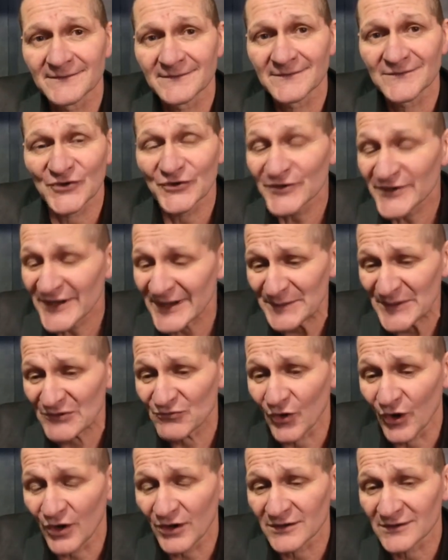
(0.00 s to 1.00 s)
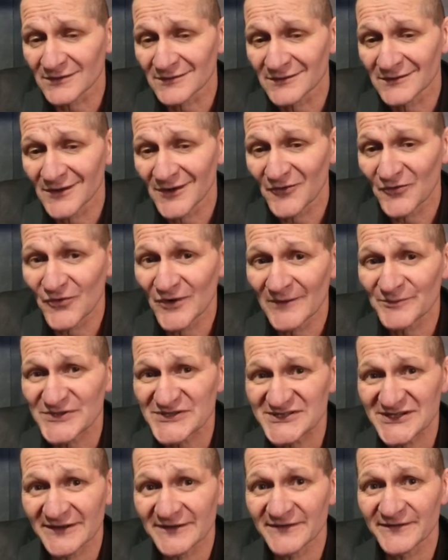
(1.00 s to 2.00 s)
Don't get me wrong.
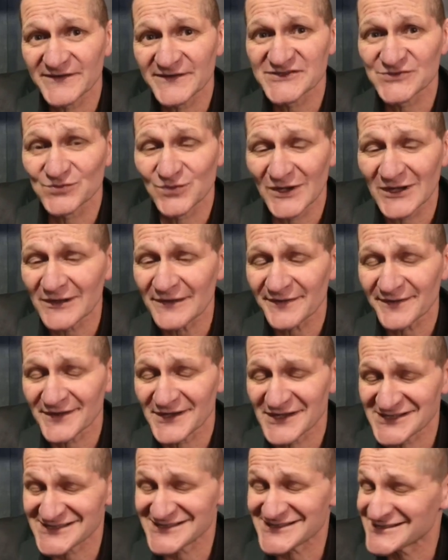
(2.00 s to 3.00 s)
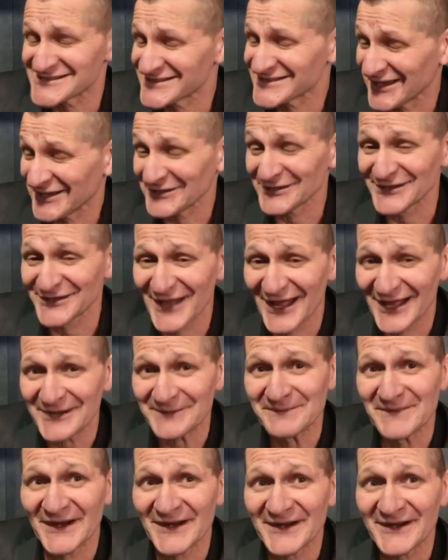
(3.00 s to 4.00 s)
1% of his wealth is still a lot of
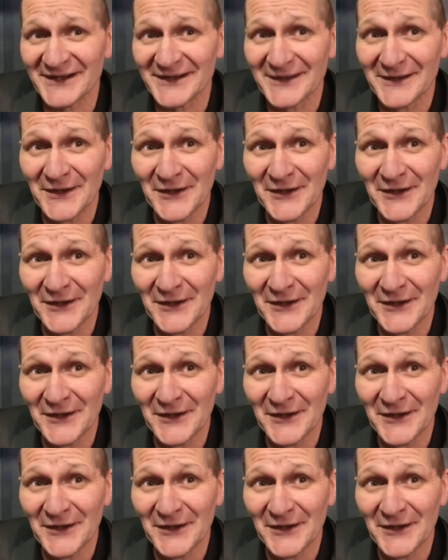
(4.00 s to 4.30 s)
money,